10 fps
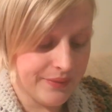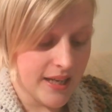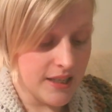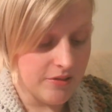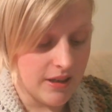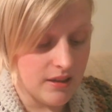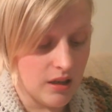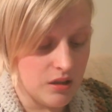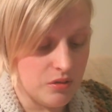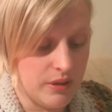Anyway, I
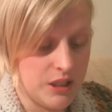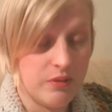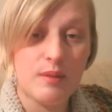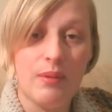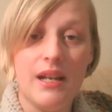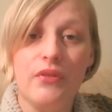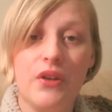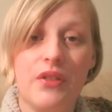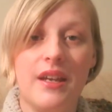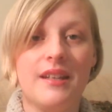just wanted to explain a few
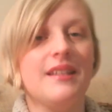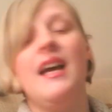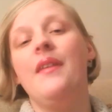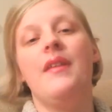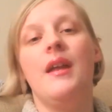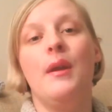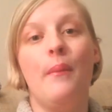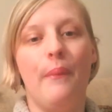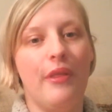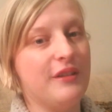things, and then
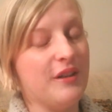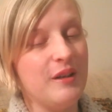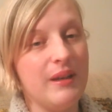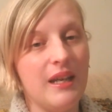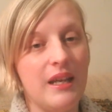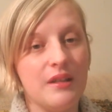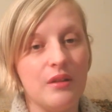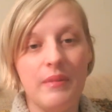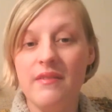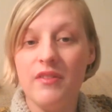there's going to be
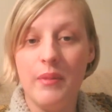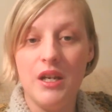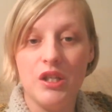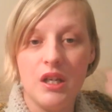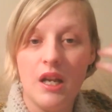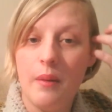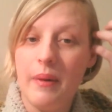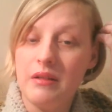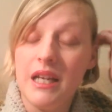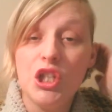some information
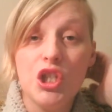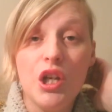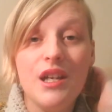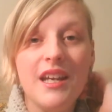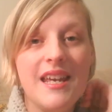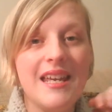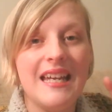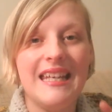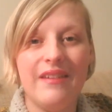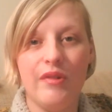about a cheeky
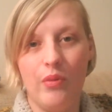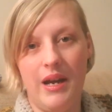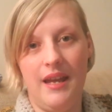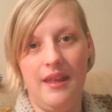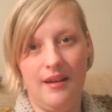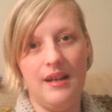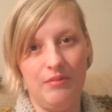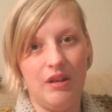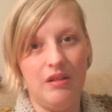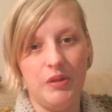giveaway that I am
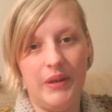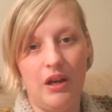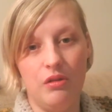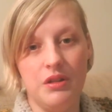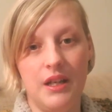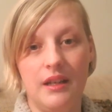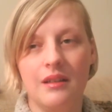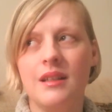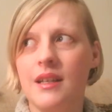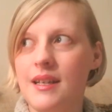going to be hosting.
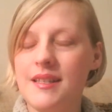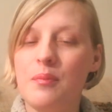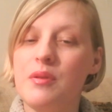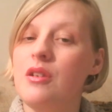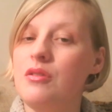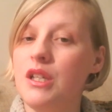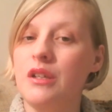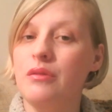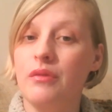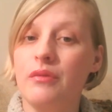It's episode
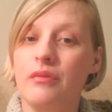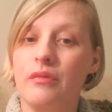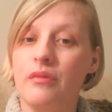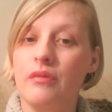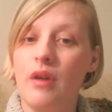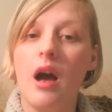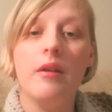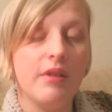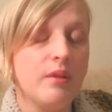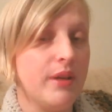2. I'm
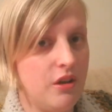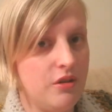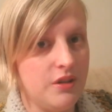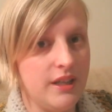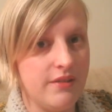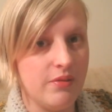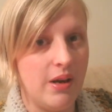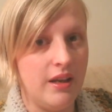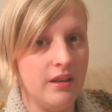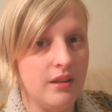going to be hosting a giveaway.